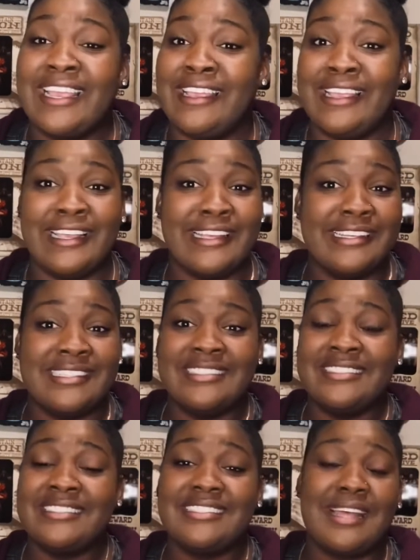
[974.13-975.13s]

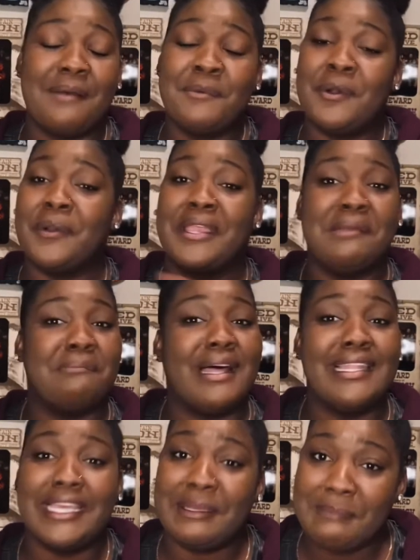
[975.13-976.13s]
and I'm going to get my lick